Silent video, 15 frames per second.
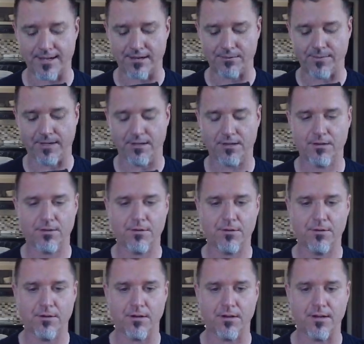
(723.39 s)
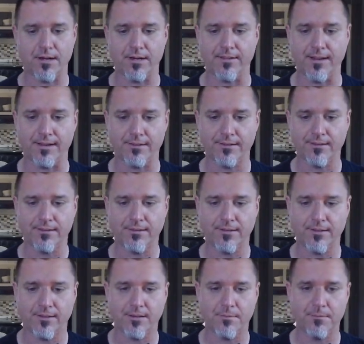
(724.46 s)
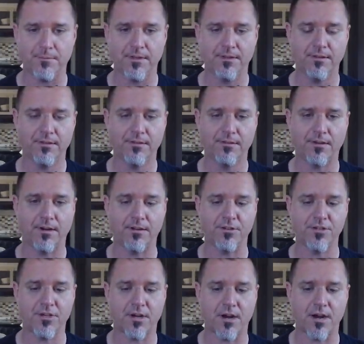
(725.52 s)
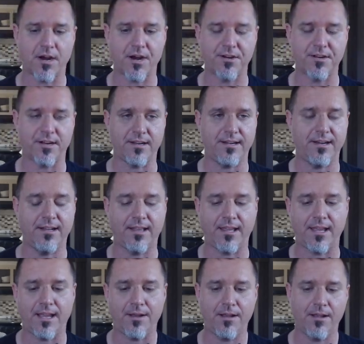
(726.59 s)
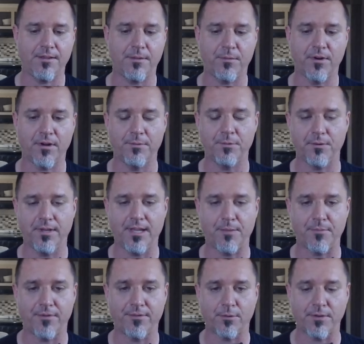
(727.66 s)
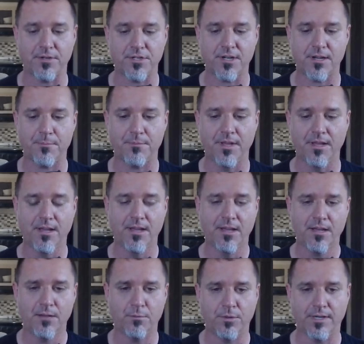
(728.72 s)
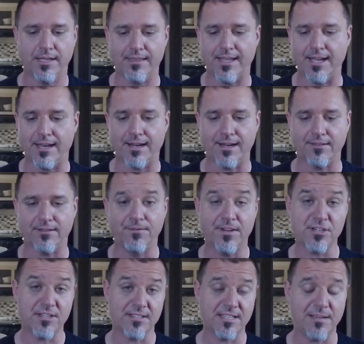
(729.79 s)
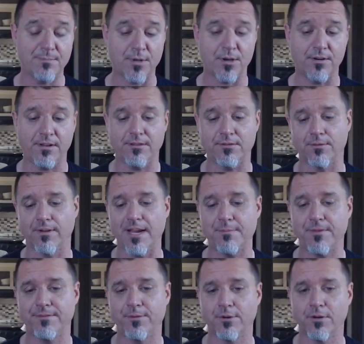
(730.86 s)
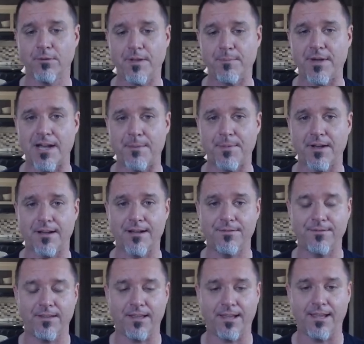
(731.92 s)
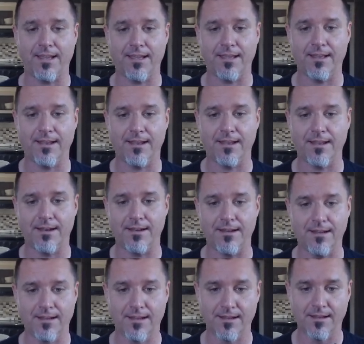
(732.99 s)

Out we go. On to the next system. Start to charge. Ideally, the probes will hit before we jump. We'll get that nice efficiency bonus right before we pop off, and...